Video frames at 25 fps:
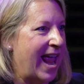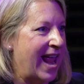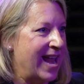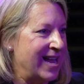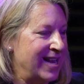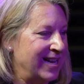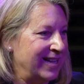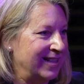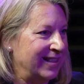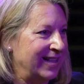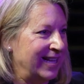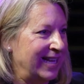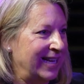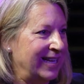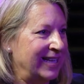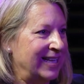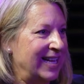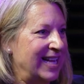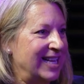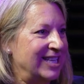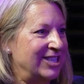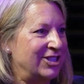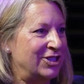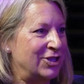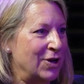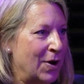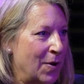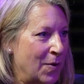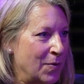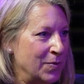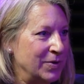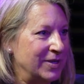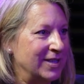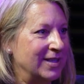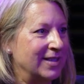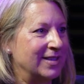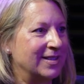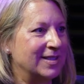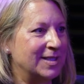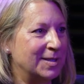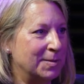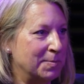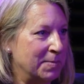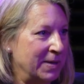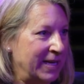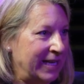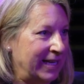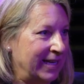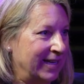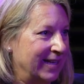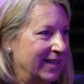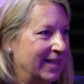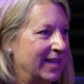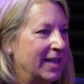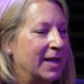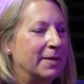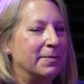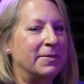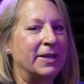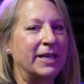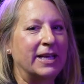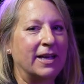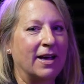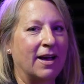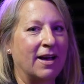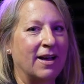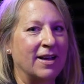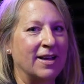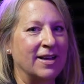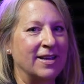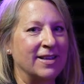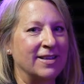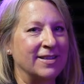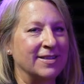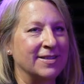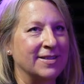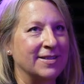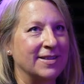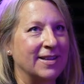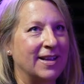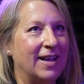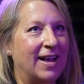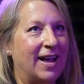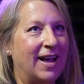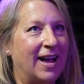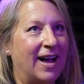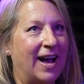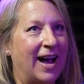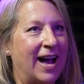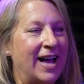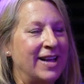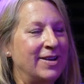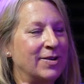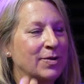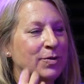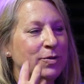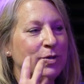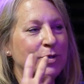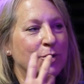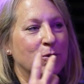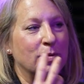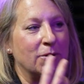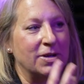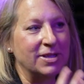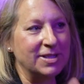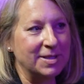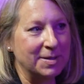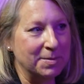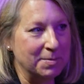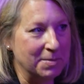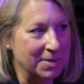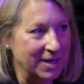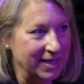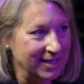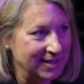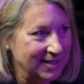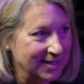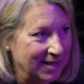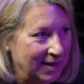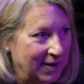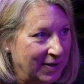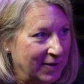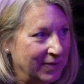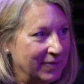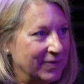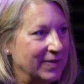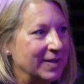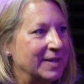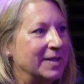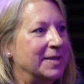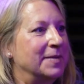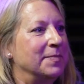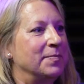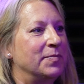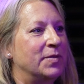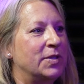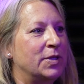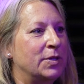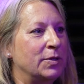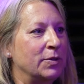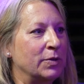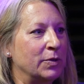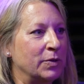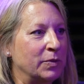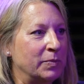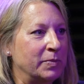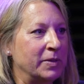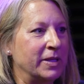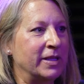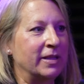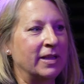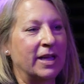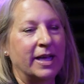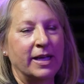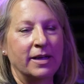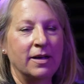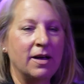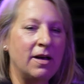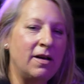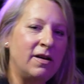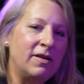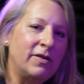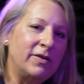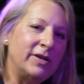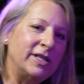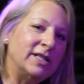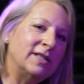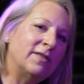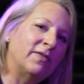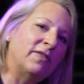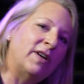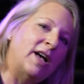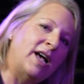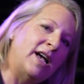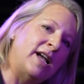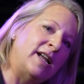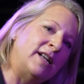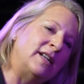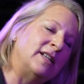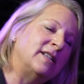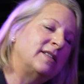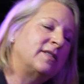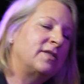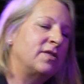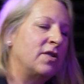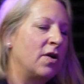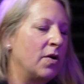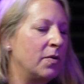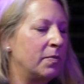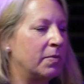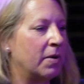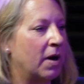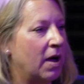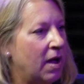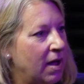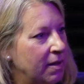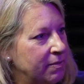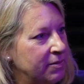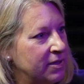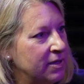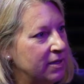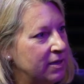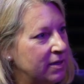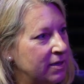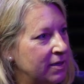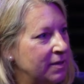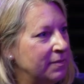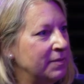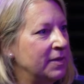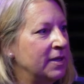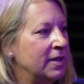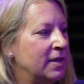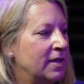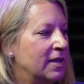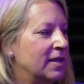anything. Don't speak, because I don't trust myself to be like, oh, it's fine, it's no problem.